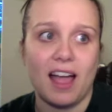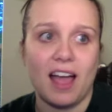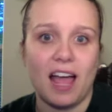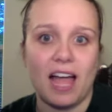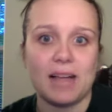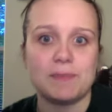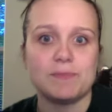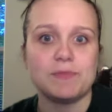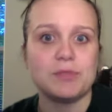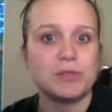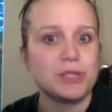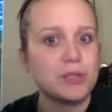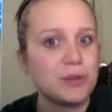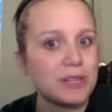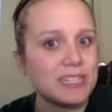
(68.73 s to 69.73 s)
I've
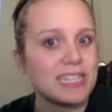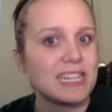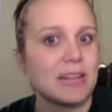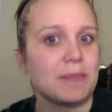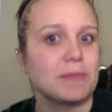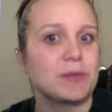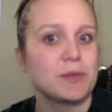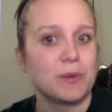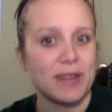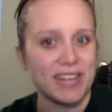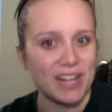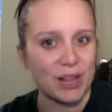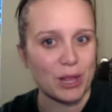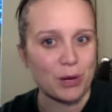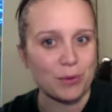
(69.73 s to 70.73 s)
been noticing that I'm
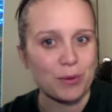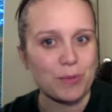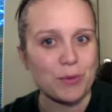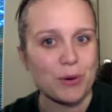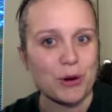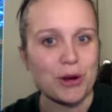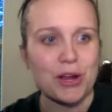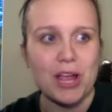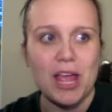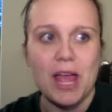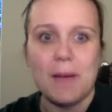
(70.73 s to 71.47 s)
sweating a little bit more,